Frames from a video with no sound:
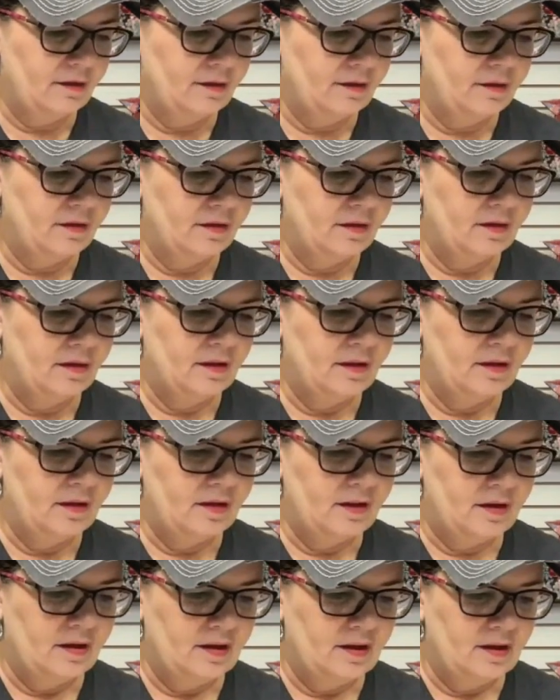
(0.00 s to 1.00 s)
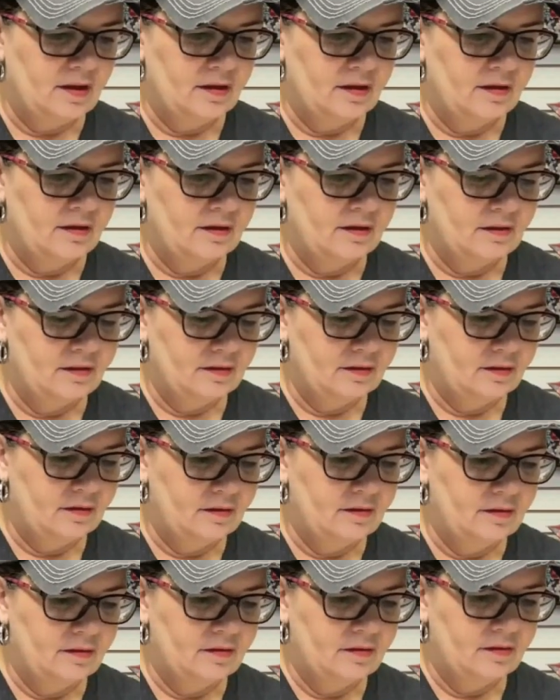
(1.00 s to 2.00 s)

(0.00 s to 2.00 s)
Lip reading: Nothing is said.